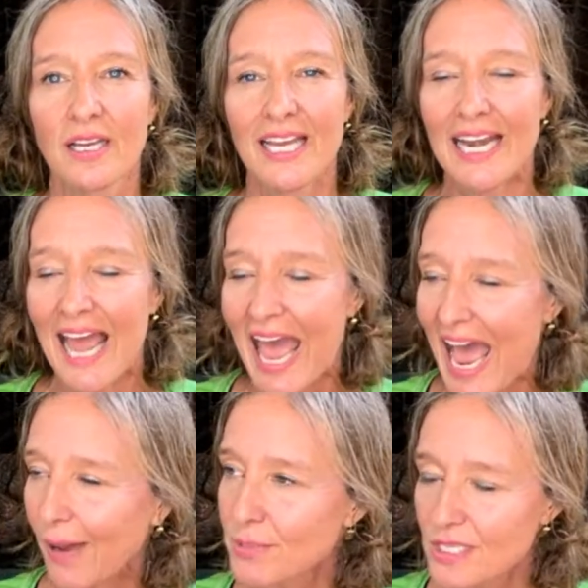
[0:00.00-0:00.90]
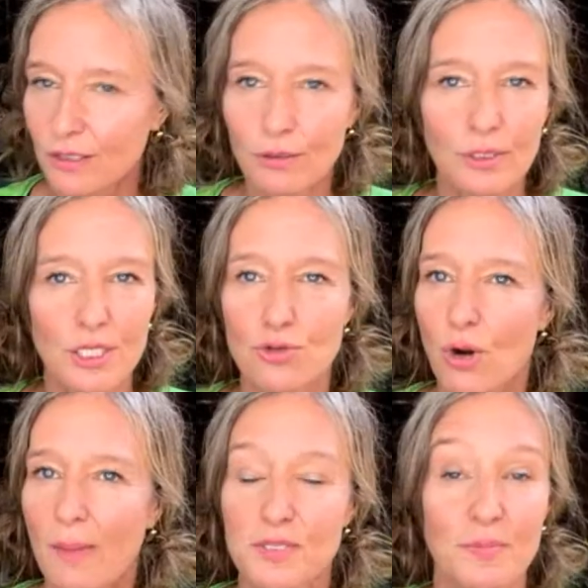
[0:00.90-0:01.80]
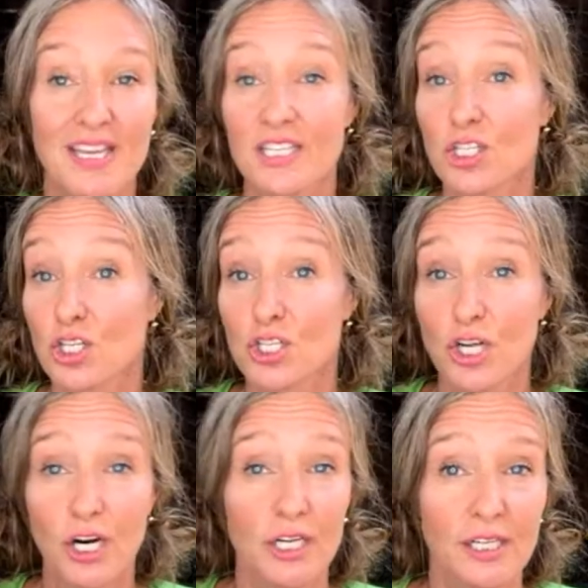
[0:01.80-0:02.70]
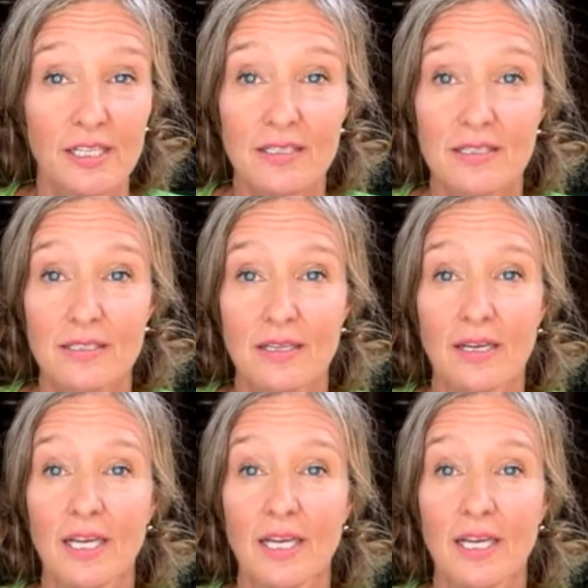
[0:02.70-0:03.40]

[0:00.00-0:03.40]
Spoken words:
It absolutely drops me into darkness,